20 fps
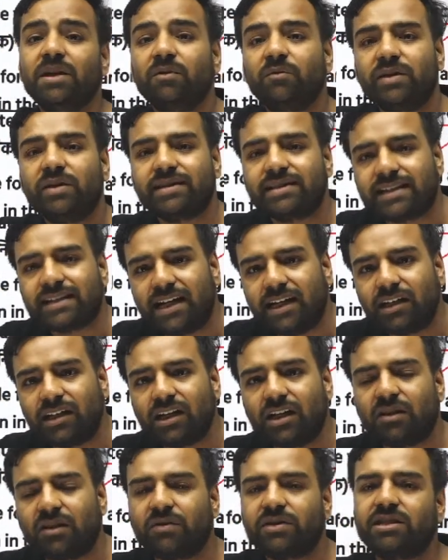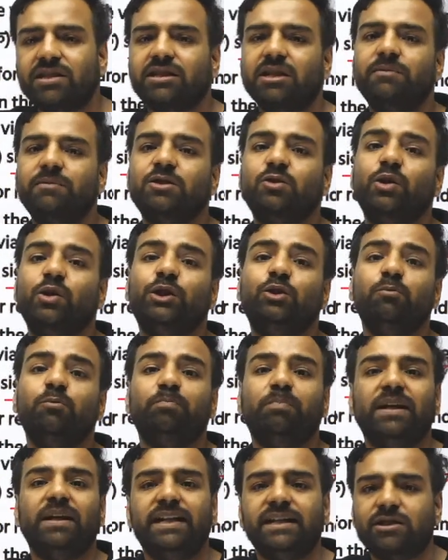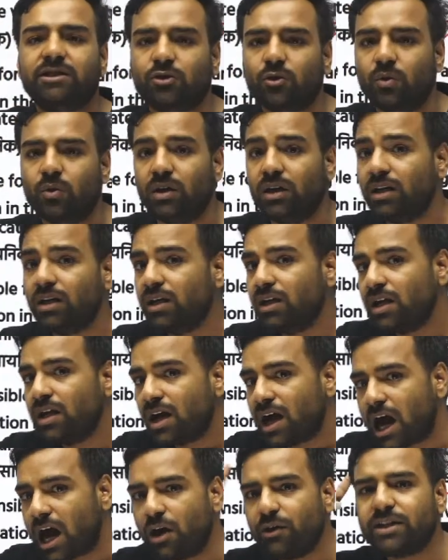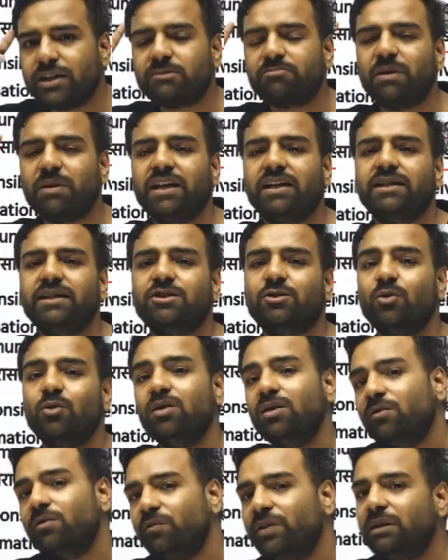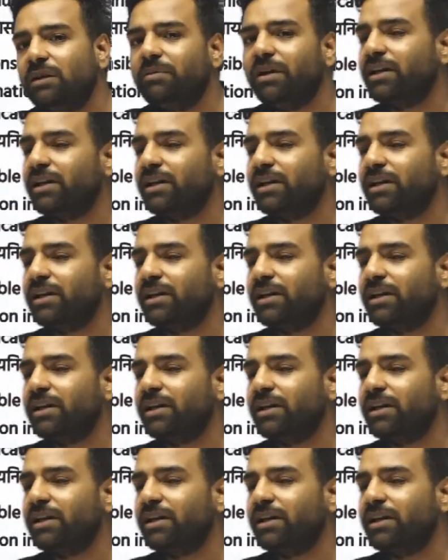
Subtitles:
where central nervous system is going to play its role. How it is playing its role, we'll be